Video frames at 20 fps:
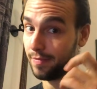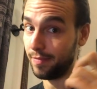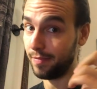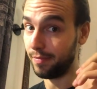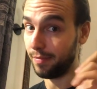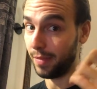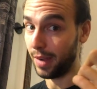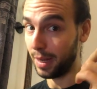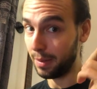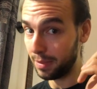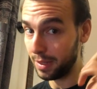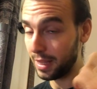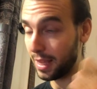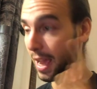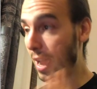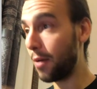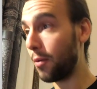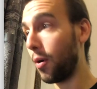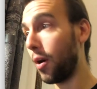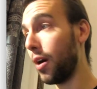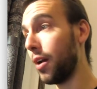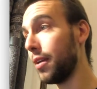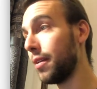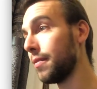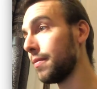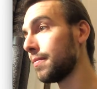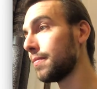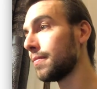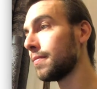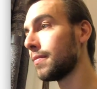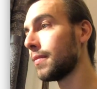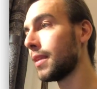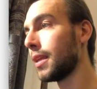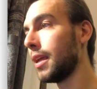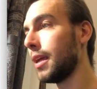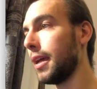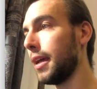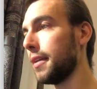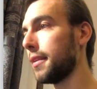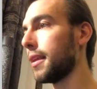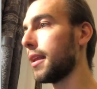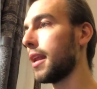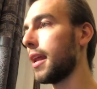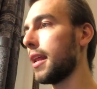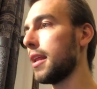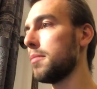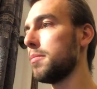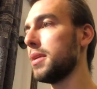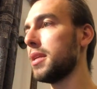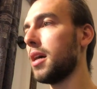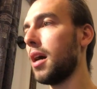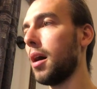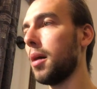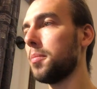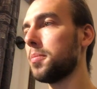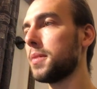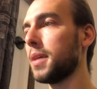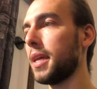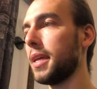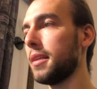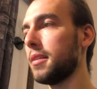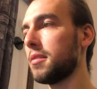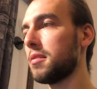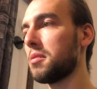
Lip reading: might be that one, and then enemy.update.